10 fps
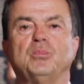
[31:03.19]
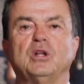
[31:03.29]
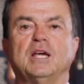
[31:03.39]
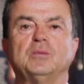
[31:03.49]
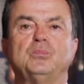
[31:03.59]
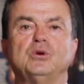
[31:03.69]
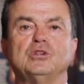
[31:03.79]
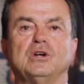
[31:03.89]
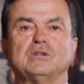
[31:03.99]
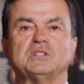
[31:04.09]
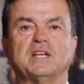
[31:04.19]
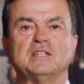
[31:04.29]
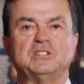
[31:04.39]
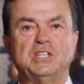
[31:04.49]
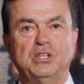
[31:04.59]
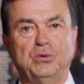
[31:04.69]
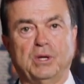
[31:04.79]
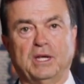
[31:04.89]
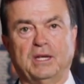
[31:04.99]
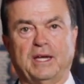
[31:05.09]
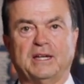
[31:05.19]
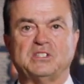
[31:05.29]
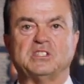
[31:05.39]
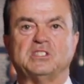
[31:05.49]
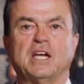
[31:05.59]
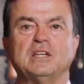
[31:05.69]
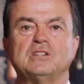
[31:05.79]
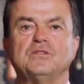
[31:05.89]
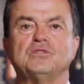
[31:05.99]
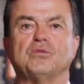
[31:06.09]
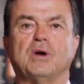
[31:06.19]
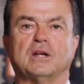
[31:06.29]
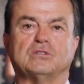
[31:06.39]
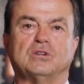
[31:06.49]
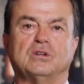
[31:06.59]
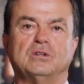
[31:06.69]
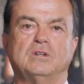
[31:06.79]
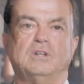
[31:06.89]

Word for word: Paulette Poulos continuing as executive director,